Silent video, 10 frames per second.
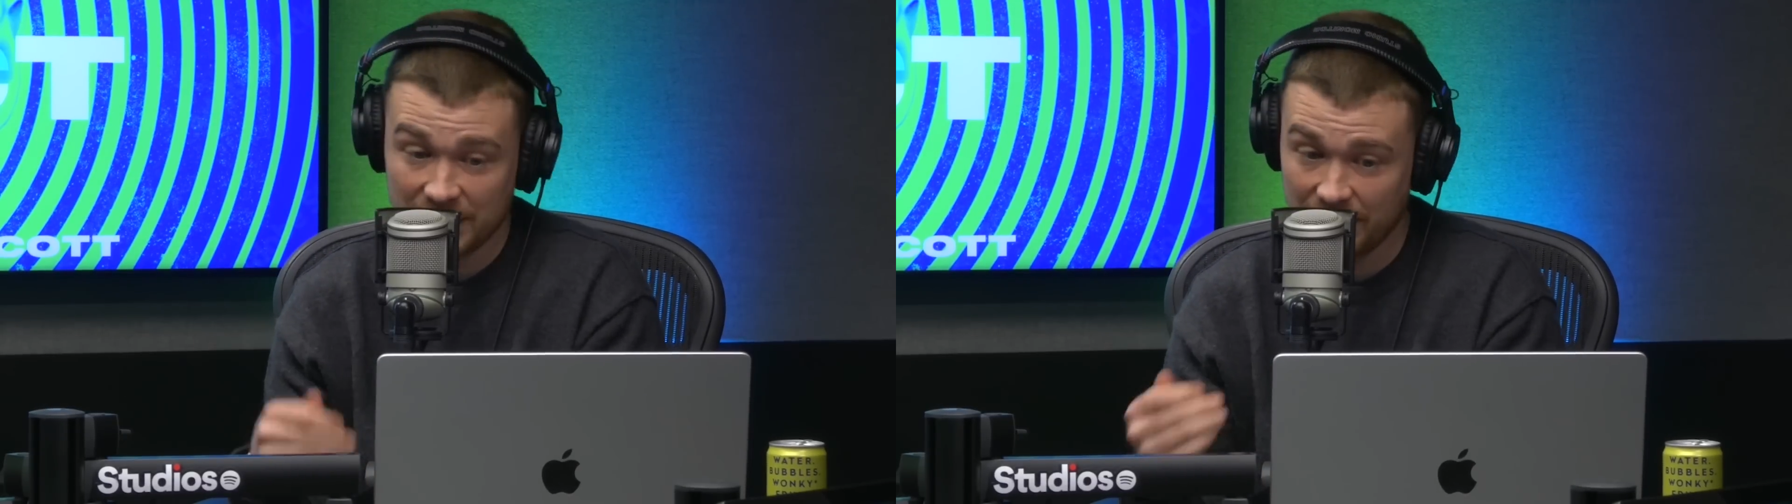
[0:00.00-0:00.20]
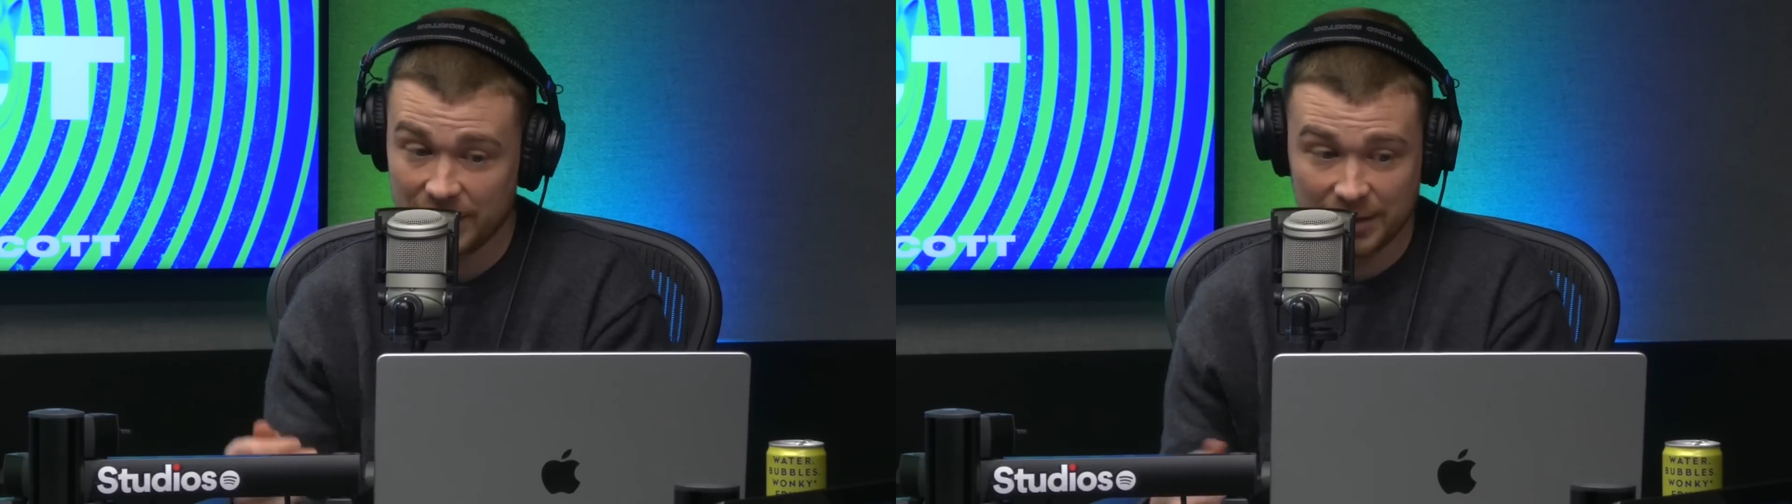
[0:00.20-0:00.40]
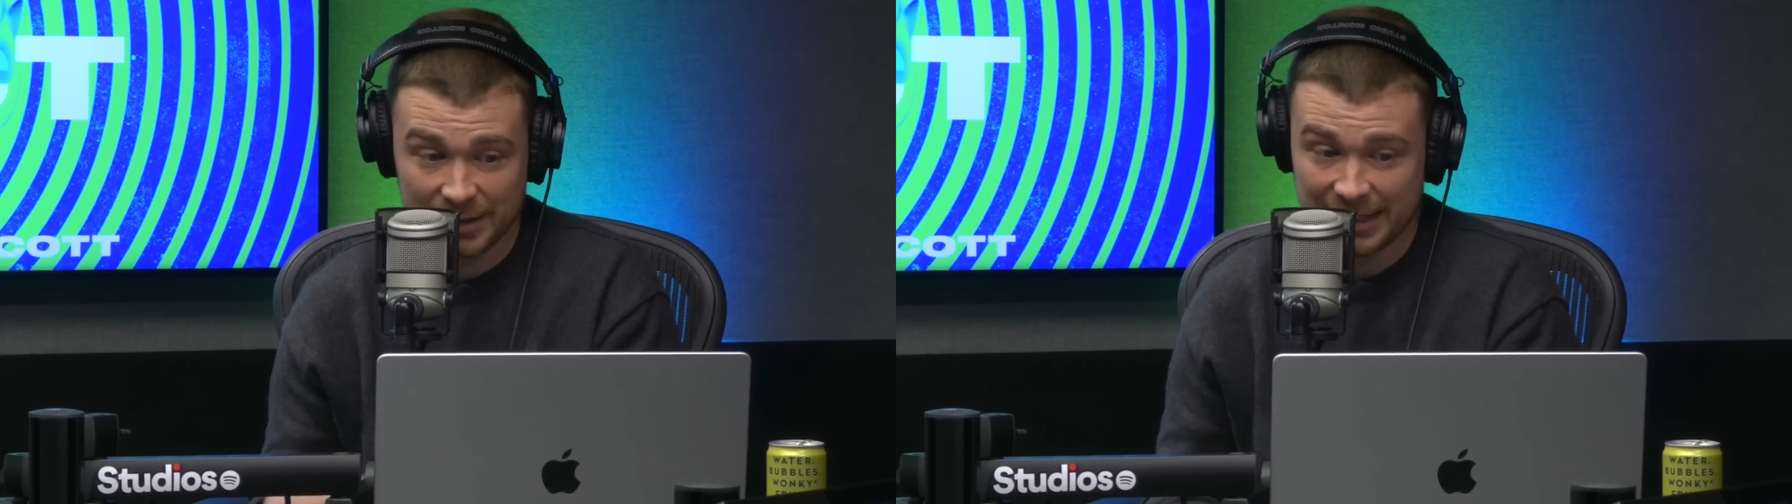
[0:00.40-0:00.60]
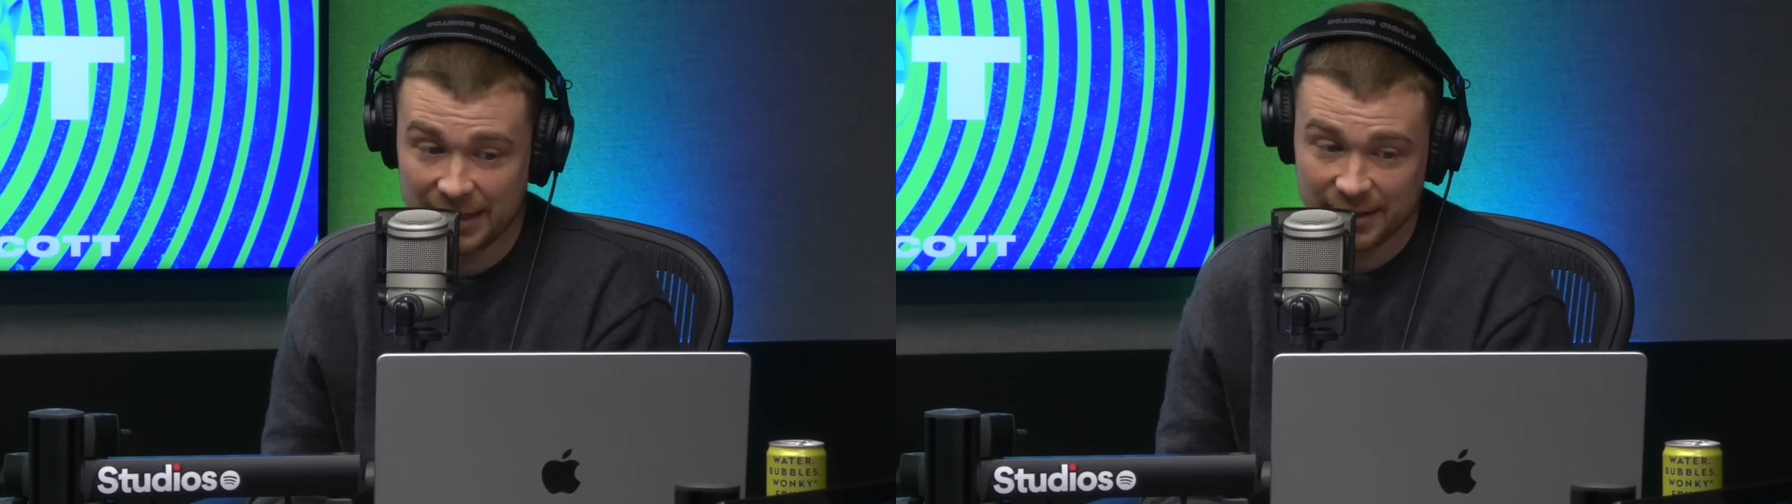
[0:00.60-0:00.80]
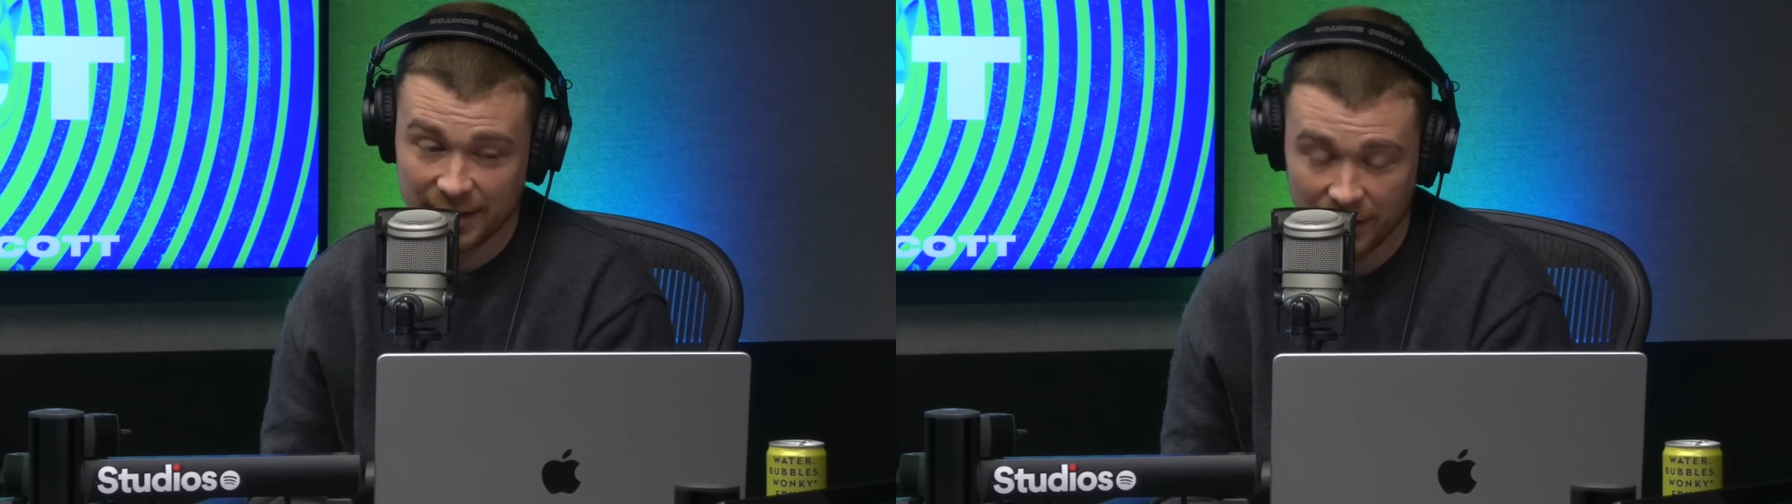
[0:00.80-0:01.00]
give it to
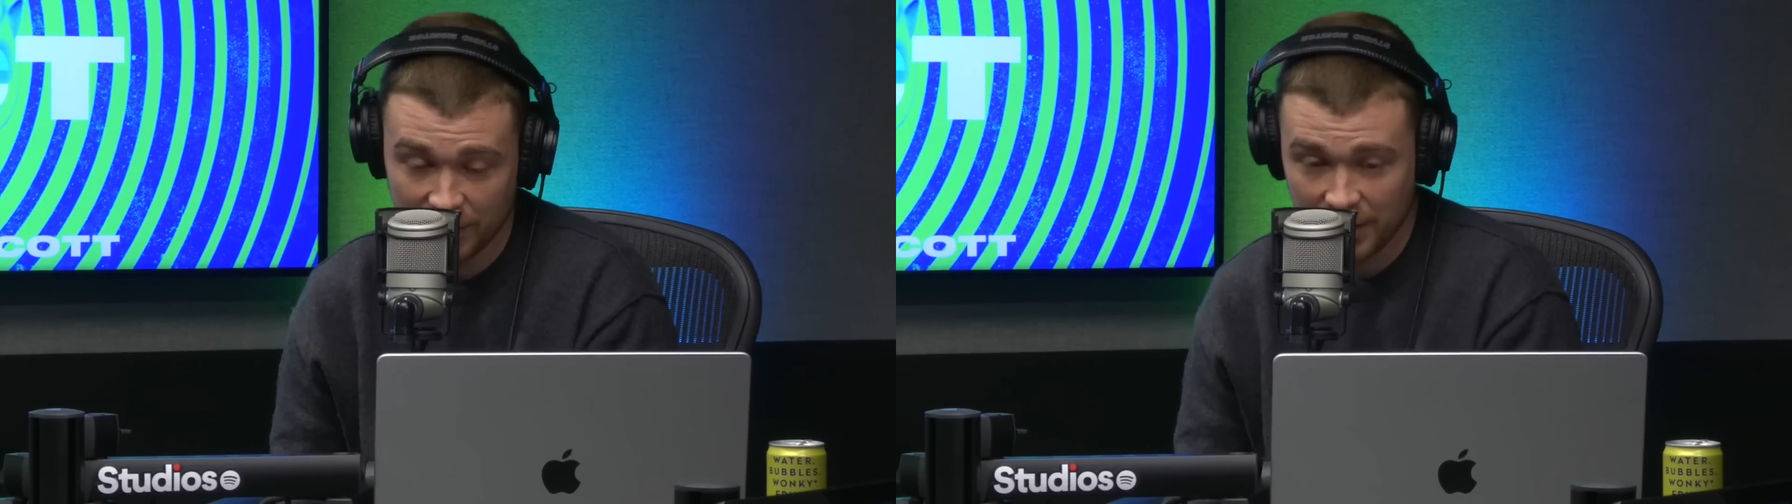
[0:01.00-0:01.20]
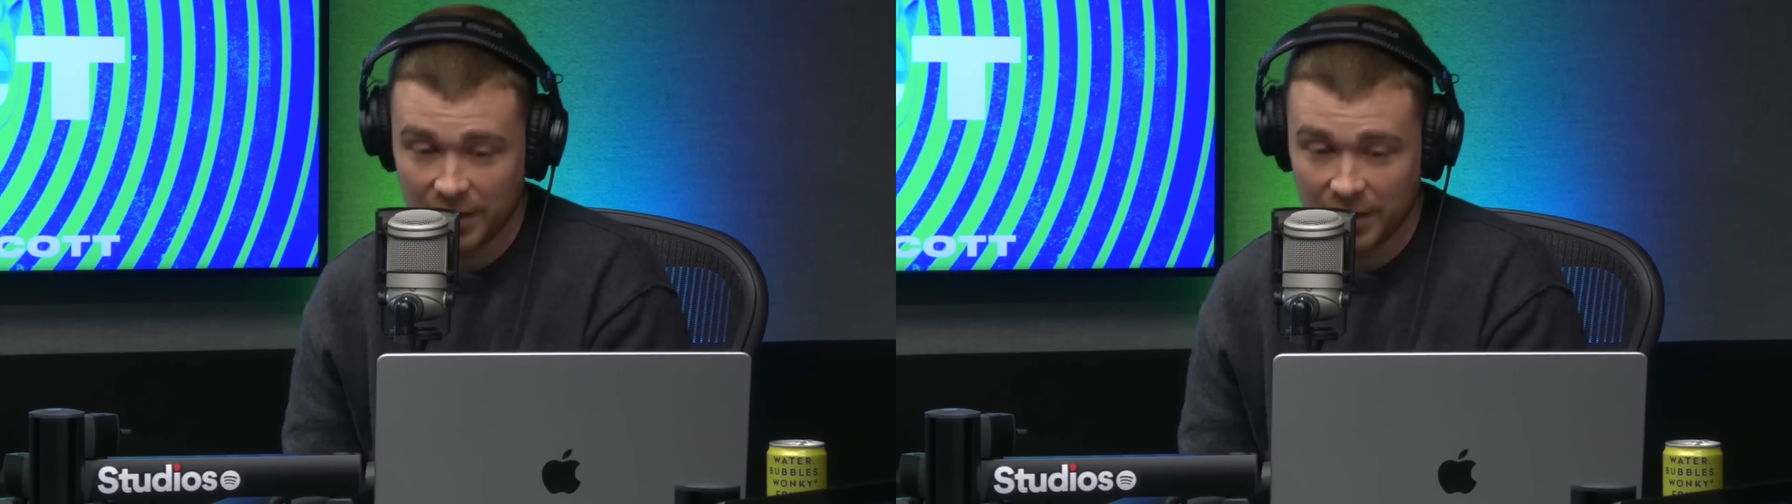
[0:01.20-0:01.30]
Asensio,